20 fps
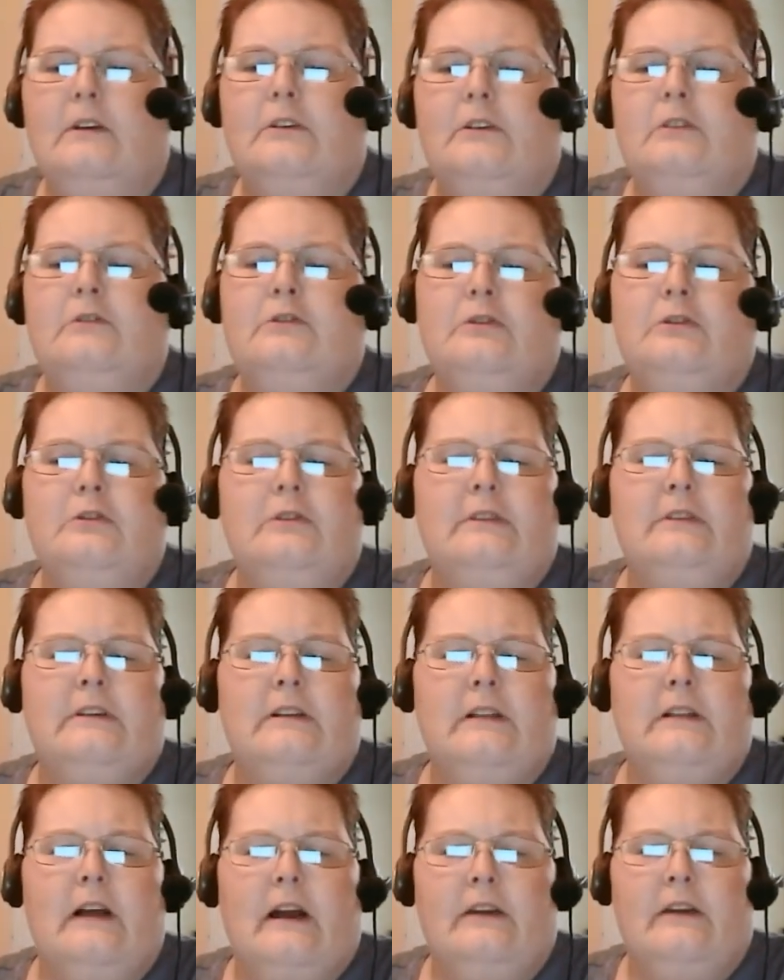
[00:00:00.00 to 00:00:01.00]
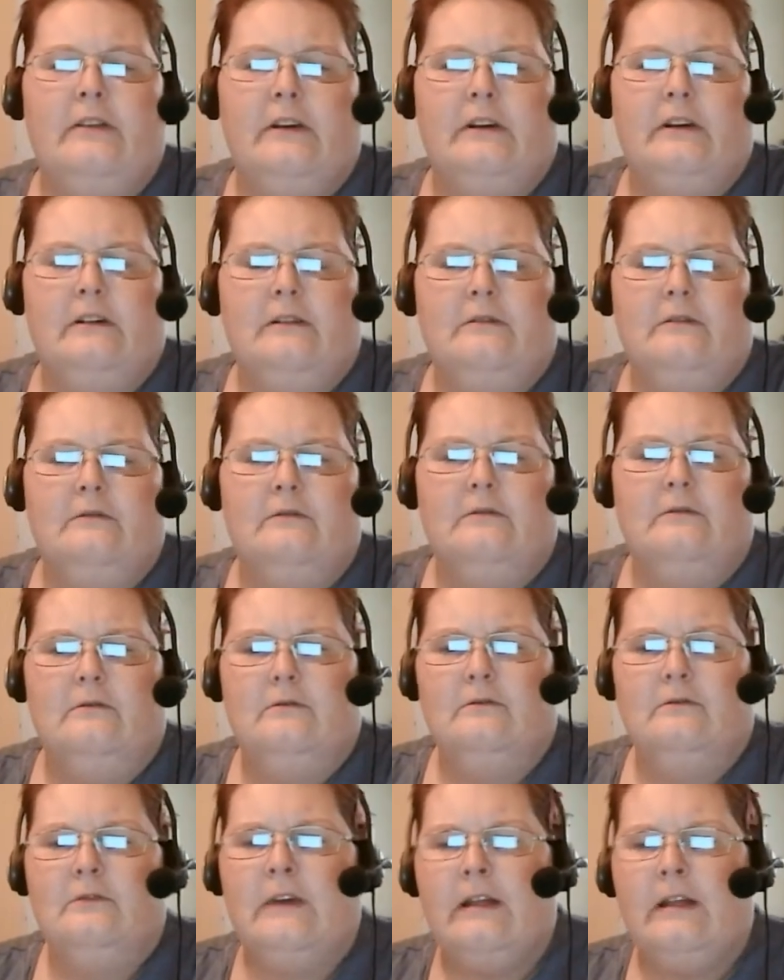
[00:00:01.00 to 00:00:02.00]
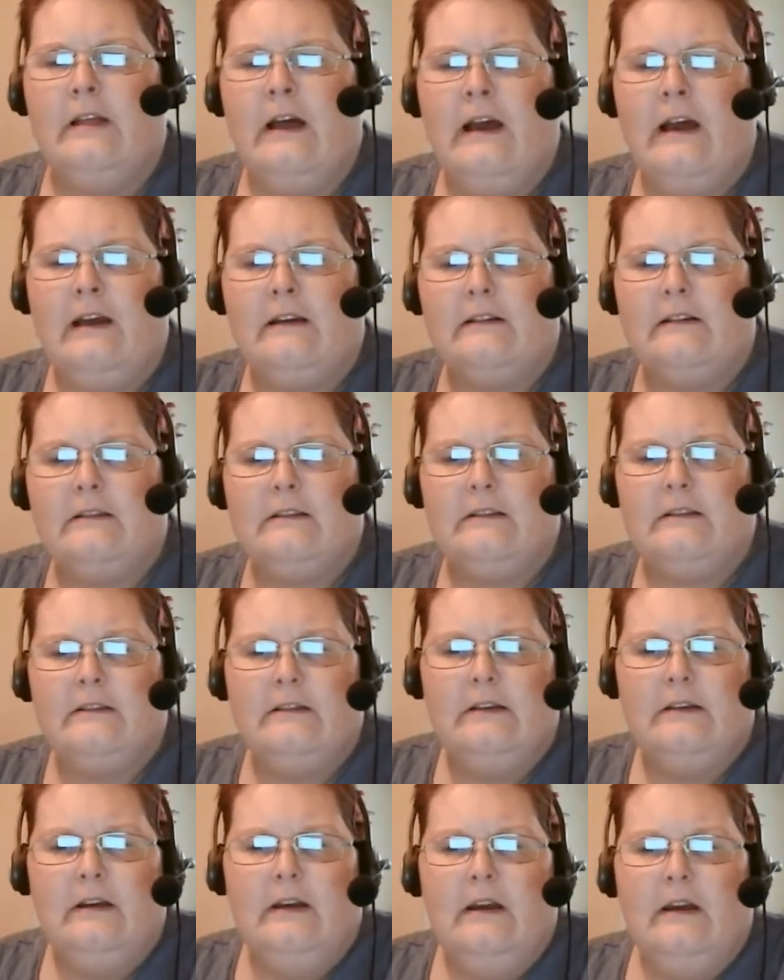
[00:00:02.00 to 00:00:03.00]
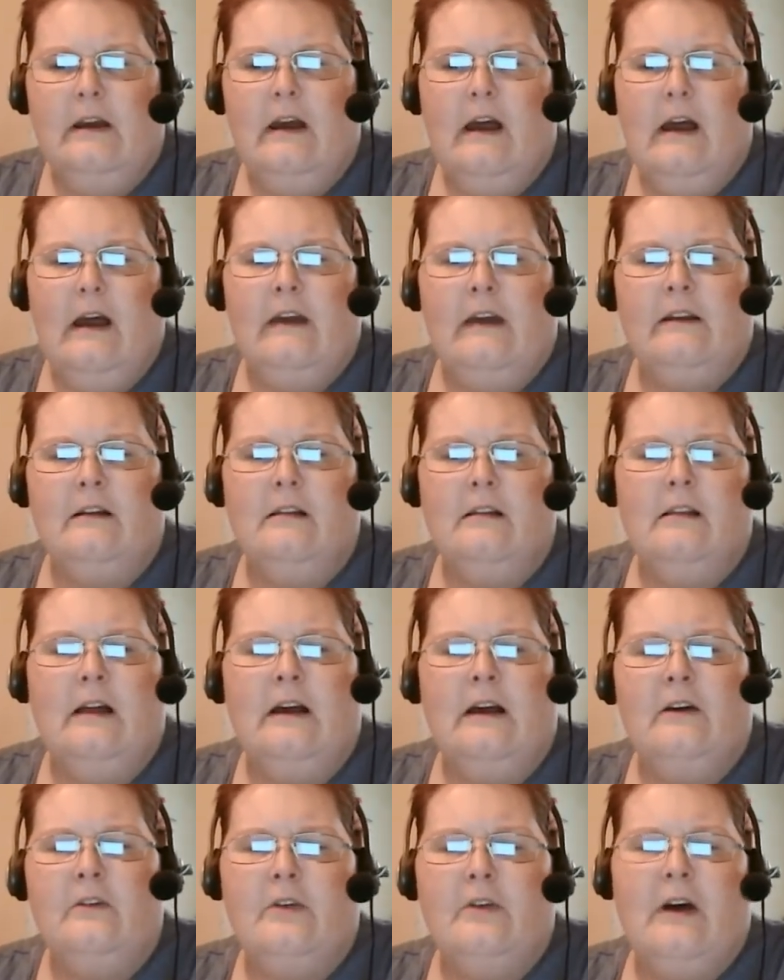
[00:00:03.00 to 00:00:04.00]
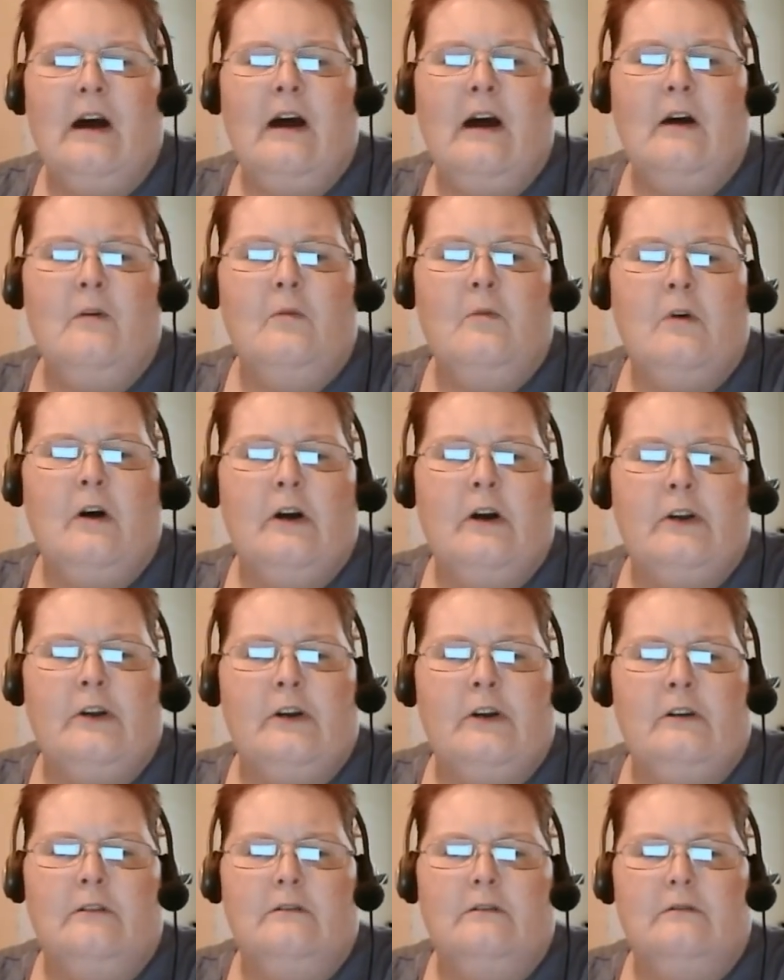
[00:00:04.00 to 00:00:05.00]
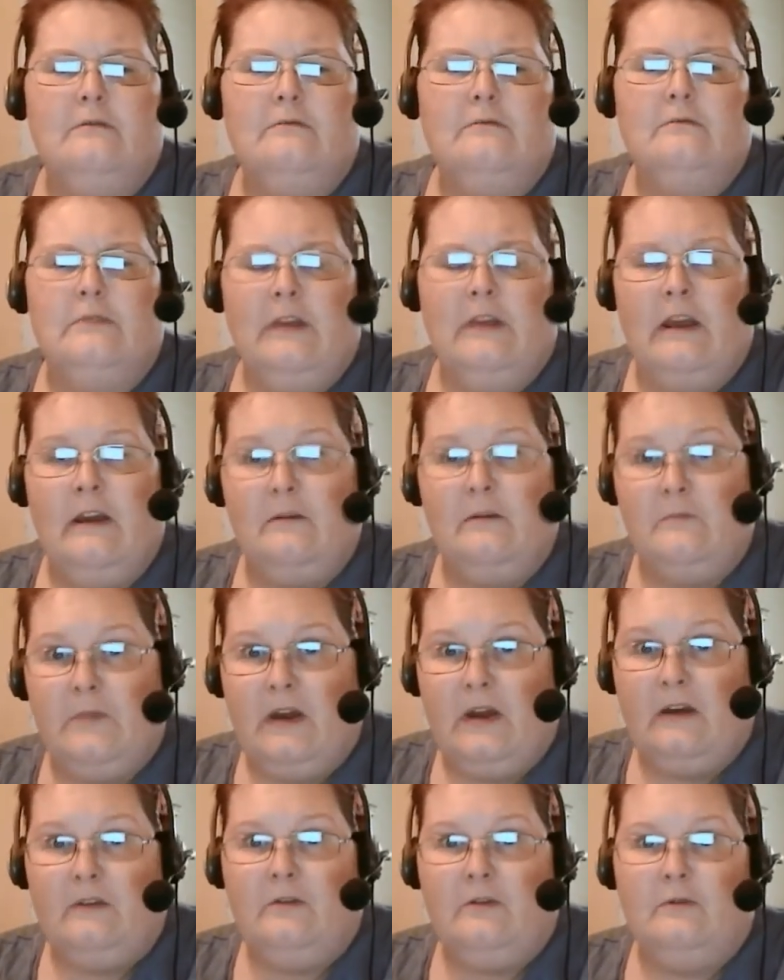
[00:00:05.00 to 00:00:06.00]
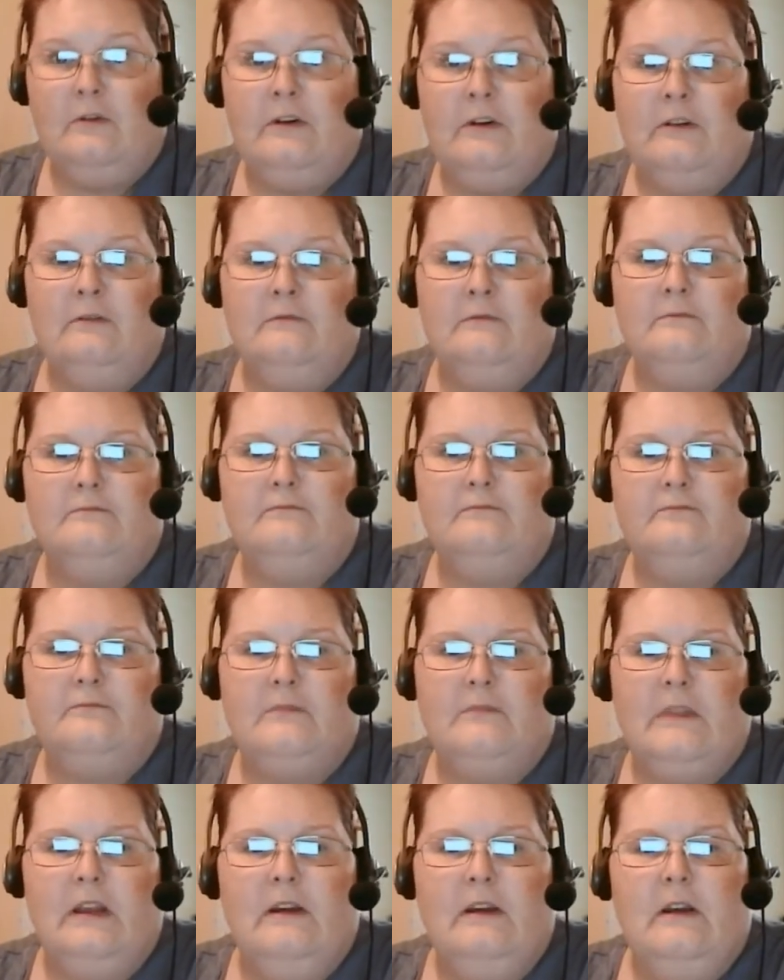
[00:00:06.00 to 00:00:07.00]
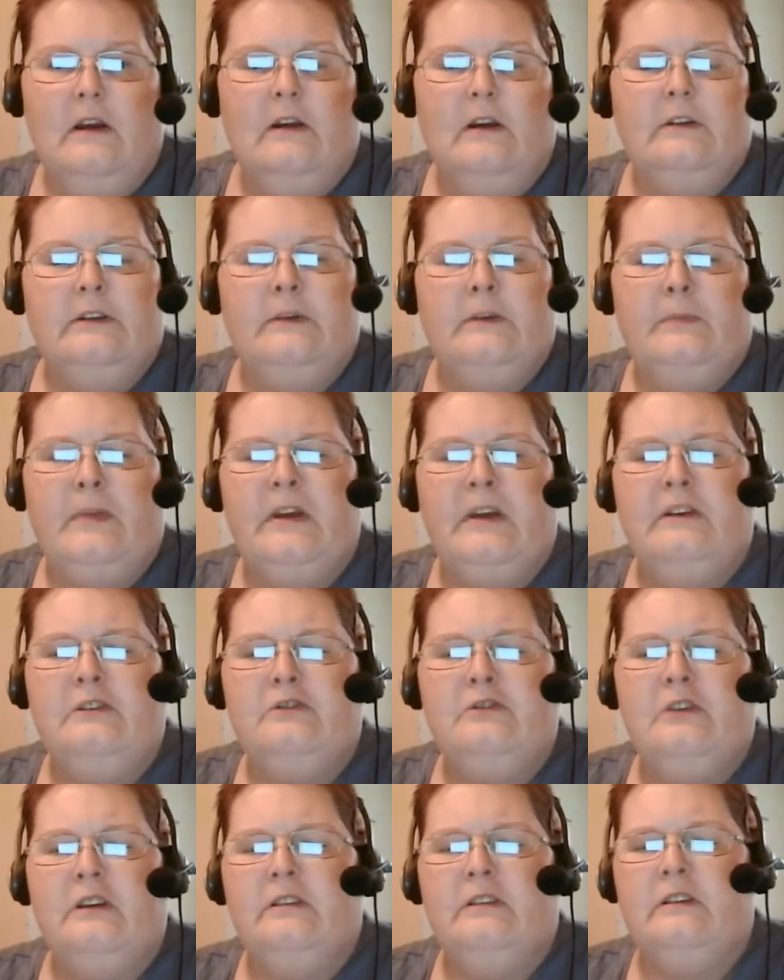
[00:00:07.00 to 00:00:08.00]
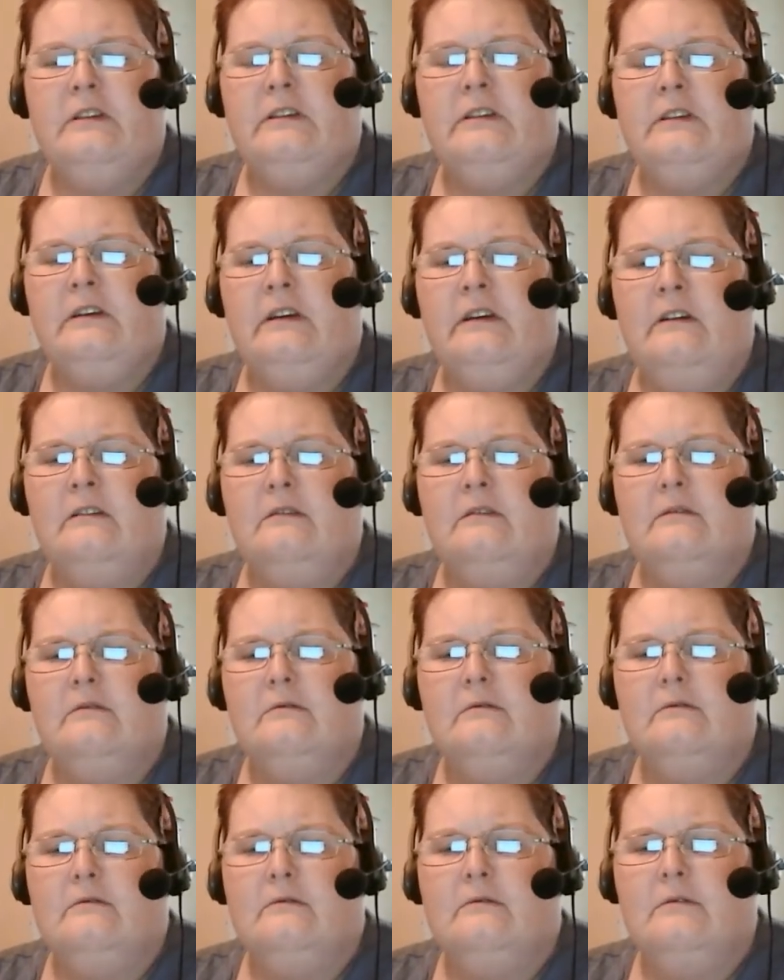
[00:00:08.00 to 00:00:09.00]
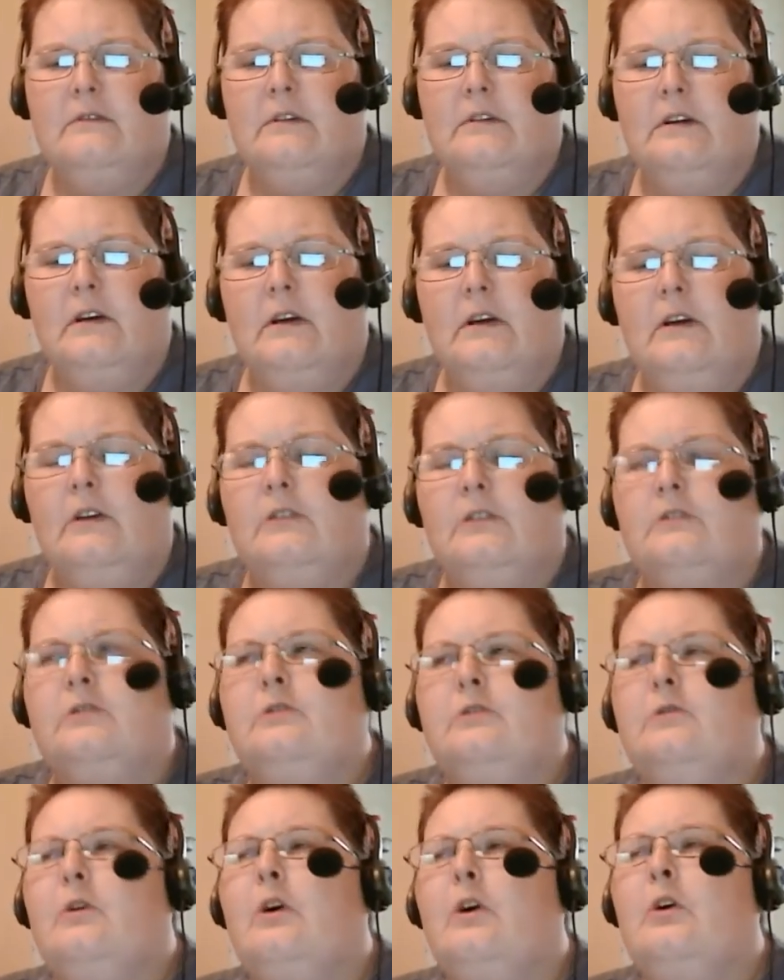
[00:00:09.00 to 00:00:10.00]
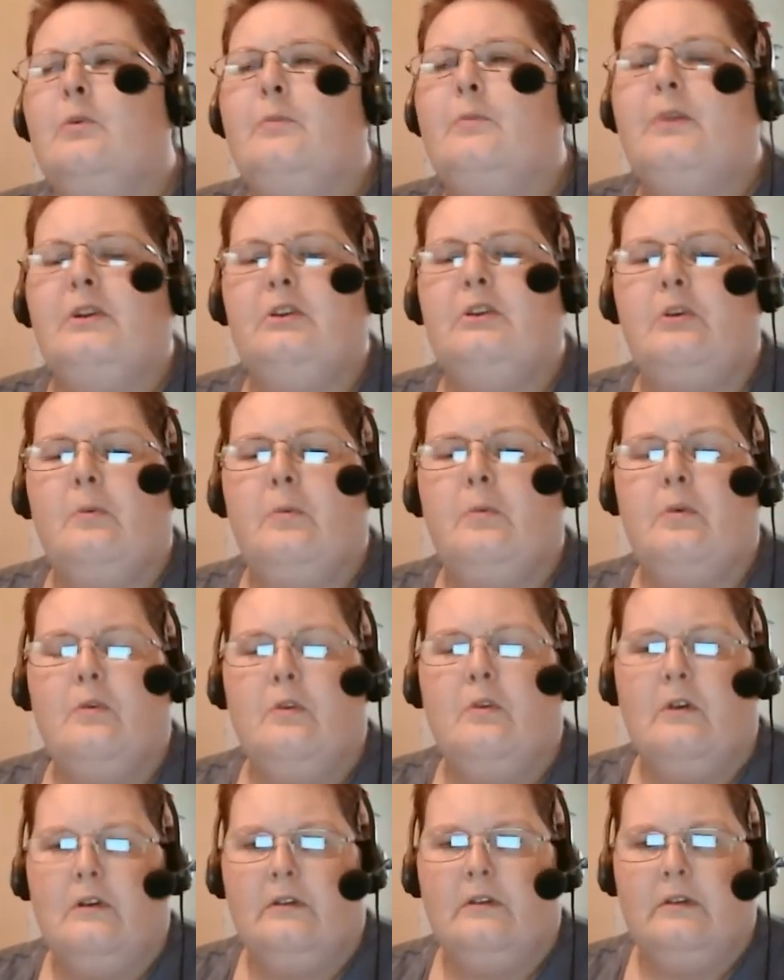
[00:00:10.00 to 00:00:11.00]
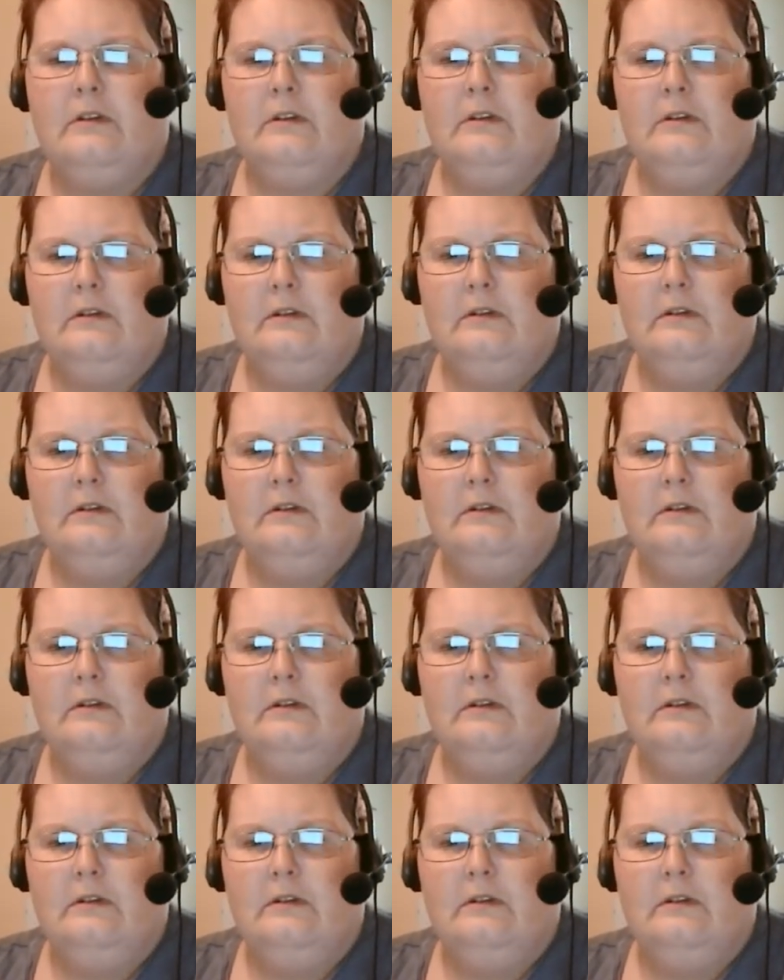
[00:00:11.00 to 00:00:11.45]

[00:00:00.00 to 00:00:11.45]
You choose to lie there, relax, and allow the hot water and bath oil to penetrate the skin, to open your pores.